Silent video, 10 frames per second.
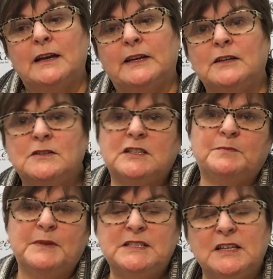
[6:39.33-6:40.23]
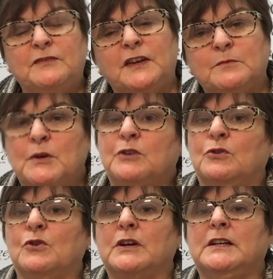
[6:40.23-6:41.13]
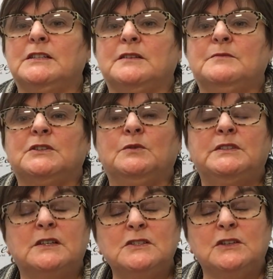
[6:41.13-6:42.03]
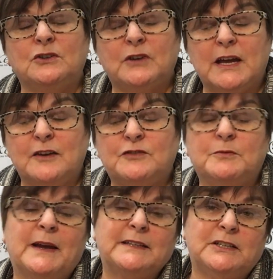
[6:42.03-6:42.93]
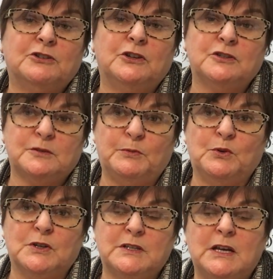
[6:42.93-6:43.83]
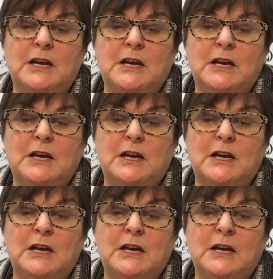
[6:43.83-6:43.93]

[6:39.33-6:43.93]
kills specific microorganisms. So it doesn't look after bacterial spores.